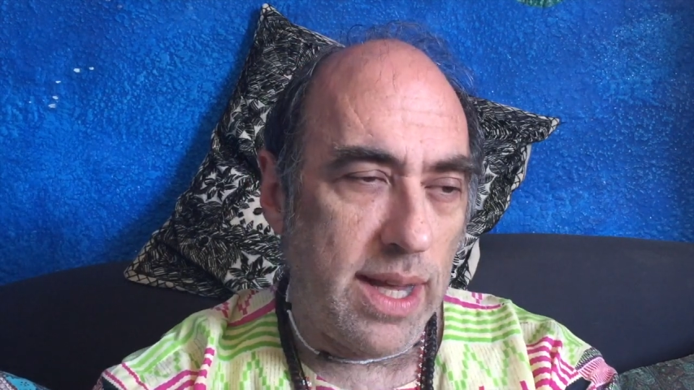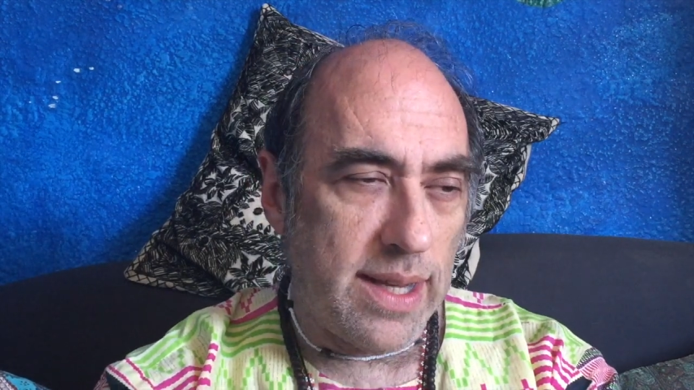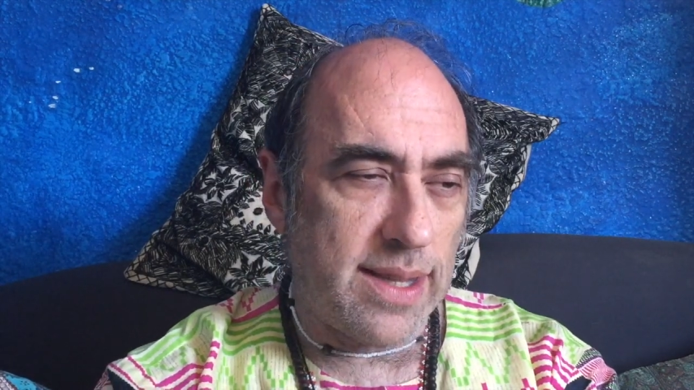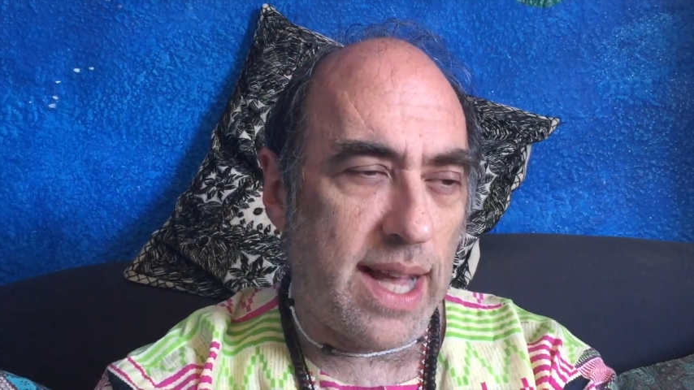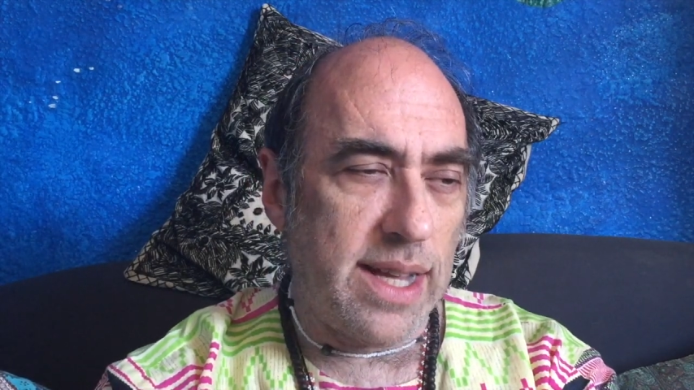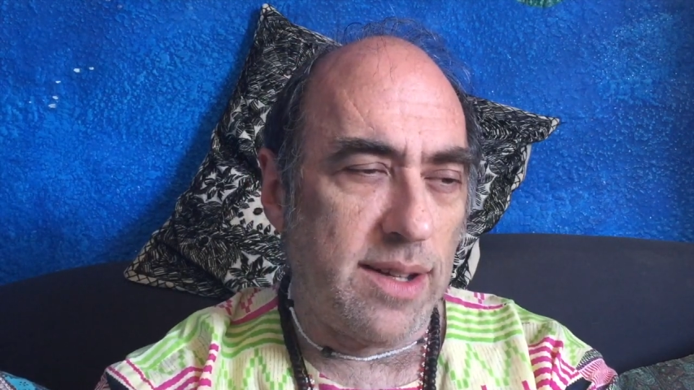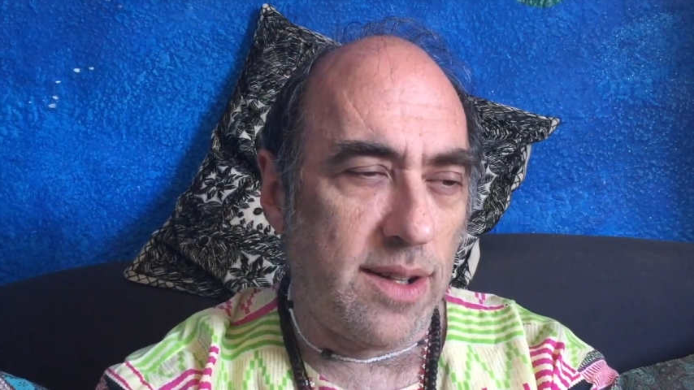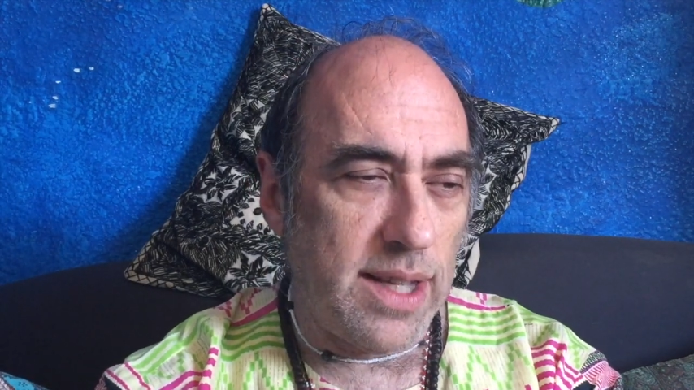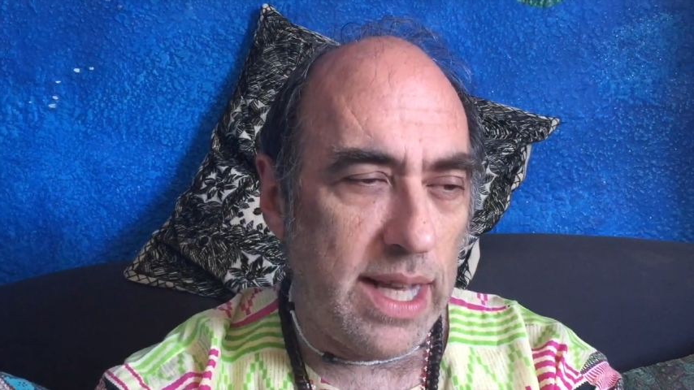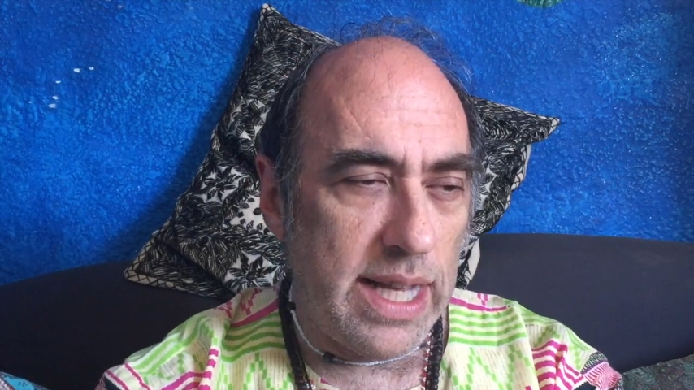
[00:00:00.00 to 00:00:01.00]

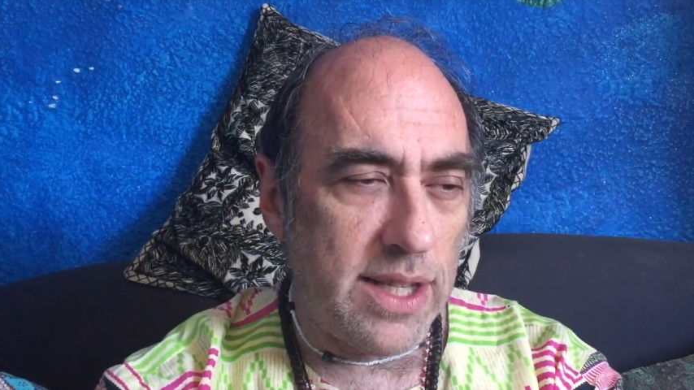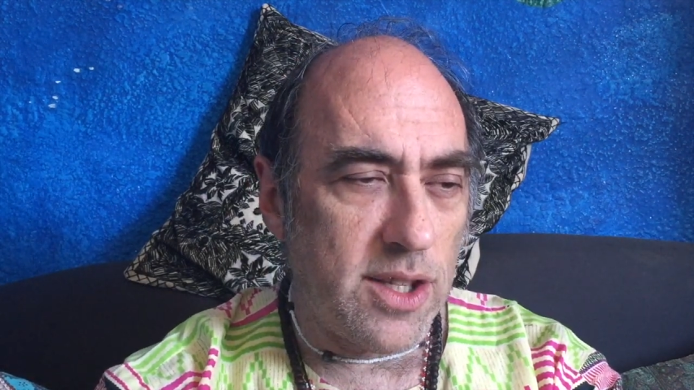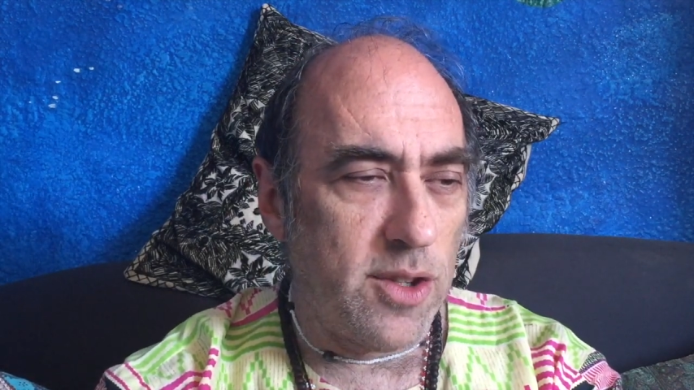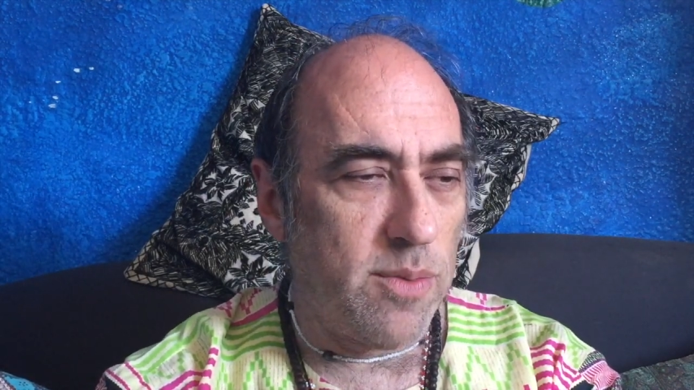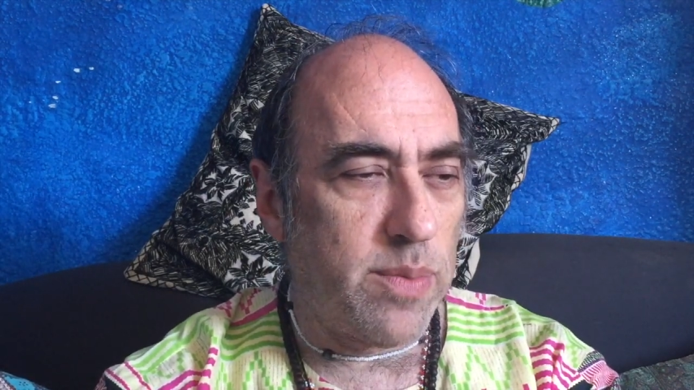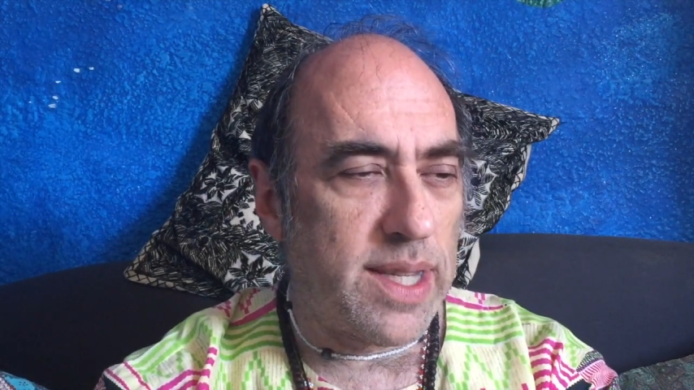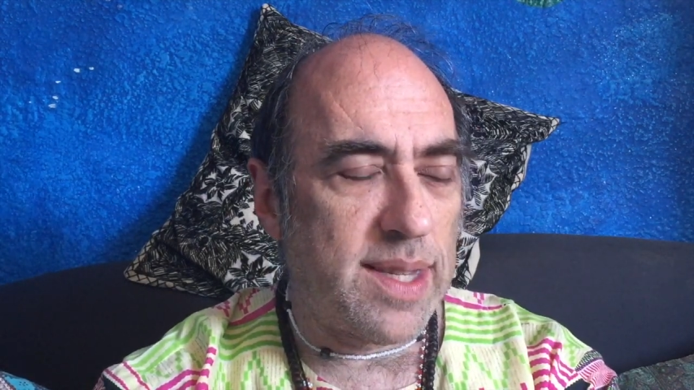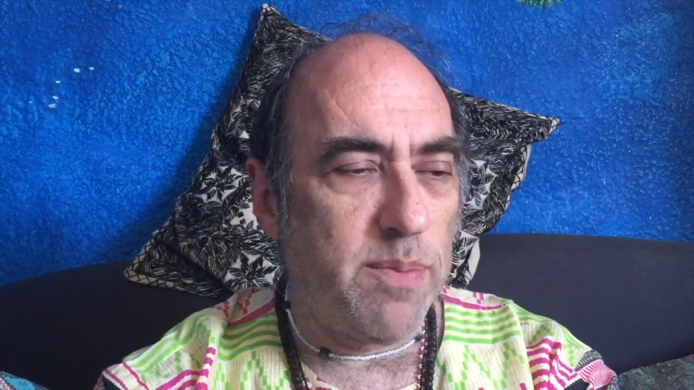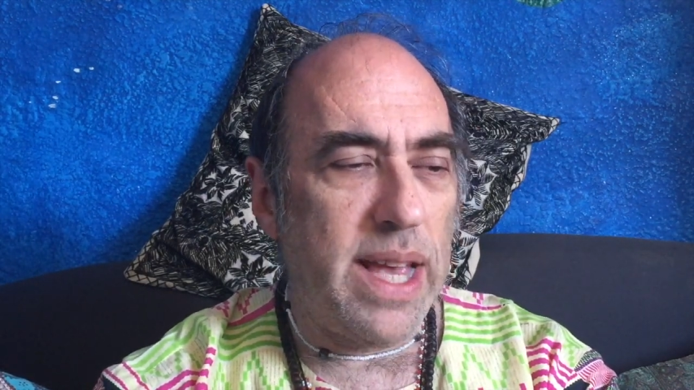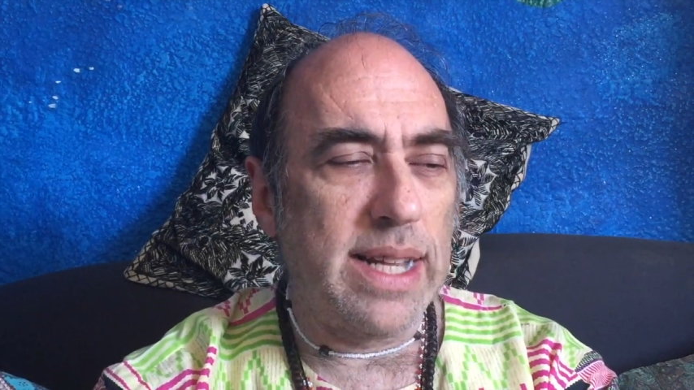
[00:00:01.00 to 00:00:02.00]
cycle into
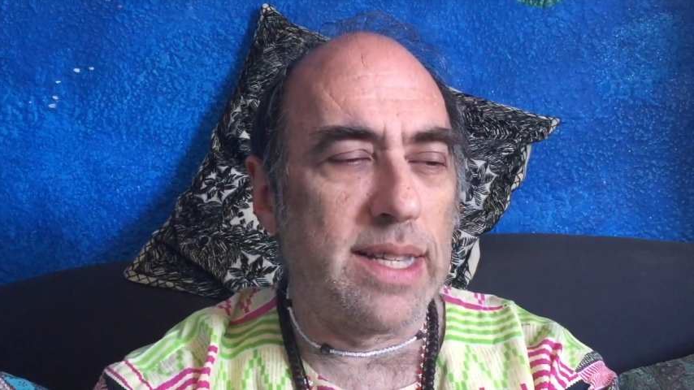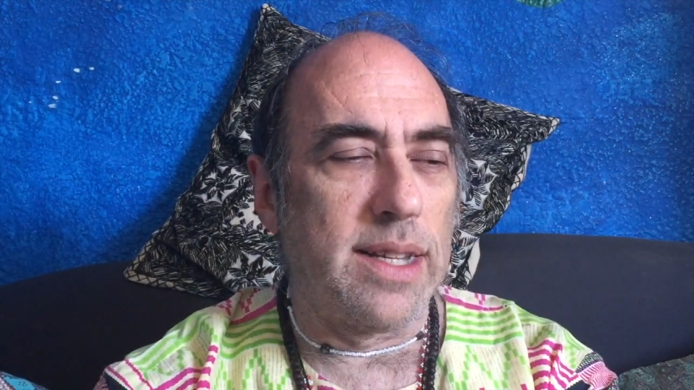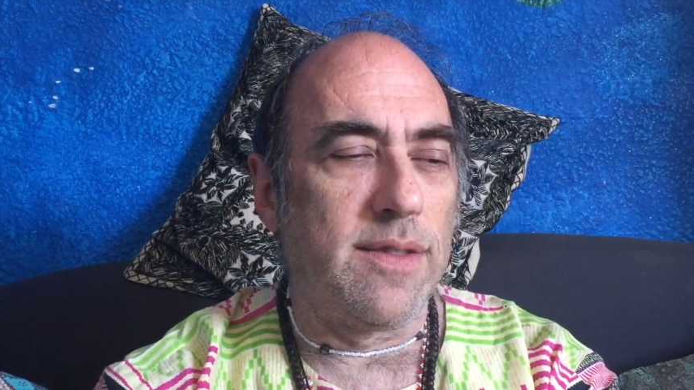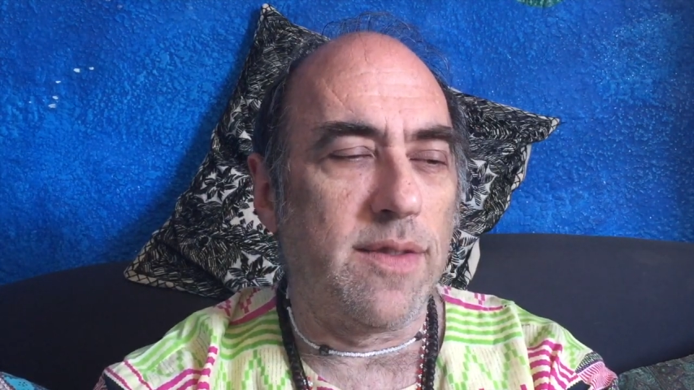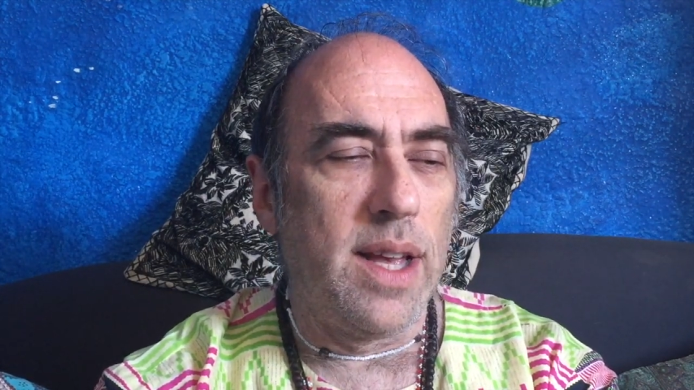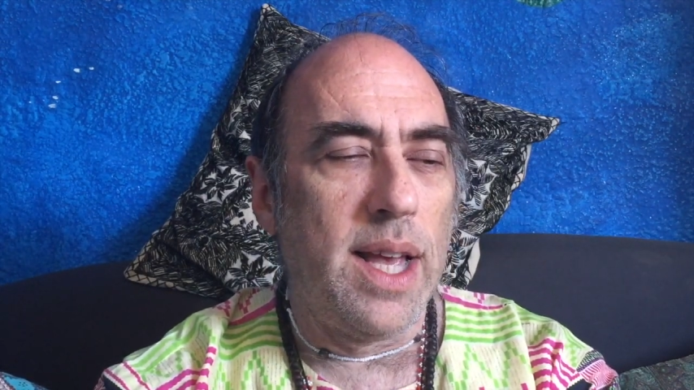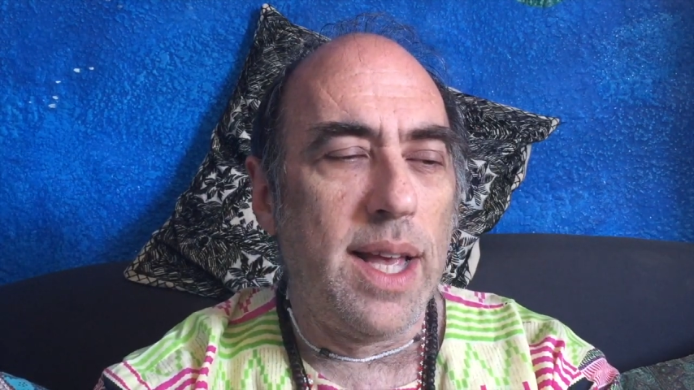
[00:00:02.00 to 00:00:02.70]
perspective